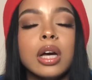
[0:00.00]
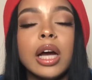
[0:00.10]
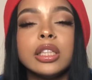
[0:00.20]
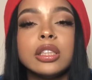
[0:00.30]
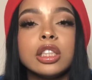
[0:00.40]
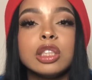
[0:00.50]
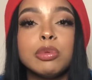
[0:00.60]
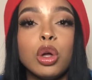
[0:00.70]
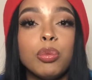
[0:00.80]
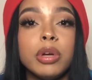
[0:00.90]
I just
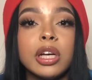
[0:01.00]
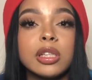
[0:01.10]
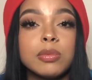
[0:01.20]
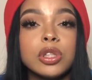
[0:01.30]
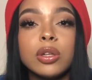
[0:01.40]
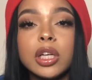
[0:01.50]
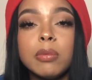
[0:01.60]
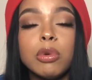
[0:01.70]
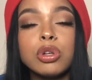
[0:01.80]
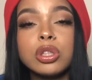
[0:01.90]
explode because I'm so like
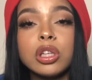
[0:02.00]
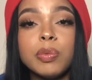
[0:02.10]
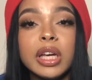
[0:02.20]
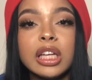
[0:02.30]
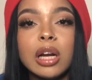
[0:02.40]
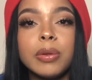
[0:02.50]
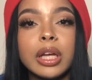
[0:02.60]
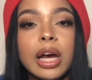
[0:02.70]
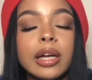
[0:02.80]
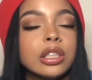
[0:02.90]
emotionally weak, and I'm
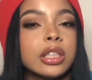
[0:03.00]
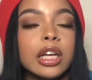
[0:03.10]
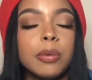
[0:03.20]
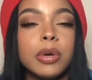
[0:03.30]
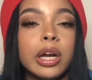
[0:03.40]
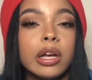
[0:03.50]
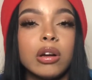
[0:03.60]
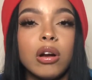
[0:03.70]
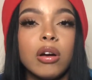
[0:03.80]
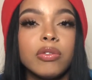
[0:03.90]
like, I just end up cutting it
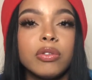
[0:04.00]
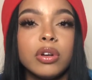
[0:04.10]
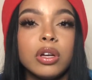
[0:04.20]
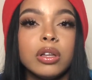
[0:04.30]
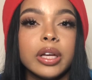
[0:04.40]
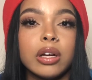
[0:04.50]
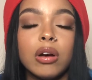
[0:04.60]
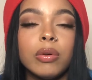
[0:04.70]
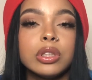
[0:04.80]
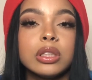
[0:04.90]
off. Like, I
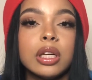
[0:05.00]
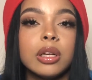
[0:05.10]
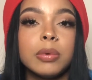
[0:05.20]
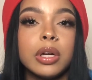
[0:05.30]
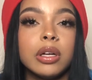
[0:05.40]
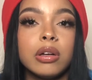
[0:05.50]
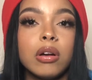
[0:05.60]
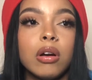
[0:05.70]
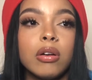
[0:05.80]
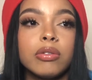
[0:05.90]
always just end up cutting it
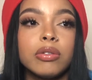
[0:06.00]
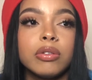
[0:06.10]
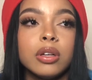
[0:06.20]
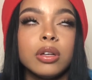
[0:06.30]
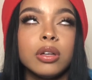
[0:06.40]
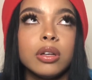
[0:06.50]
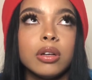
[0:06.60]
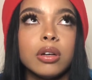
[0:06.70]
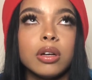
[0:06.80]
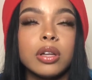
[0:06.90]
off.
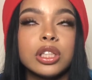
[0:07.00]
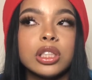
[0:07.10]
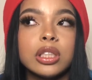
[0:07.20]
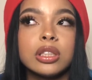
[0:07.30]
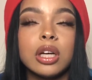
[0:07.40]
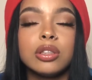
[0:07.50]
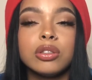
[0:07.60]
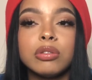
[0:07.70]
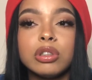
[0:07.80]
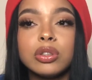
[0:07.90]
Ugh, that shit just got too
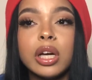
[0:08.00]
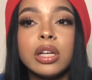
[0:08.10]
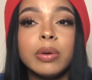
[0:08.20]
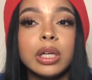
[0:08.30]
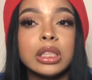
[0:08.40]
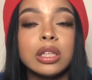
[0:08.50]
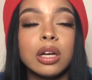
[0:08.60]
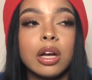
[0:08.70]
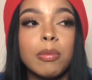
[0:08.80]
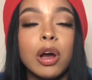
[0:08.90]
real. So anyways,
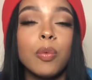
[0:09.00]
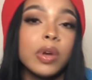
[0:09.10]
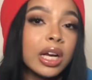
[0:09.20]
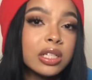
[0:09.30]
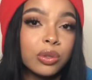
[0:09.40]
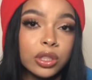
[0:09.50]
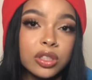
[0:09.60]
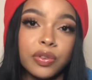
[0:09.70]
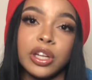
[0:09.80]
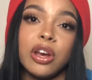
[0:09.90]
I hope you guys enjoyed this
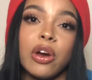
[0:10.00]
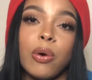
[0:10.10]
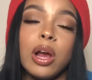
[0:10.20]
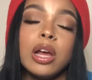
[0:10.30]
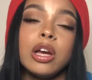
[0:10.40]
video.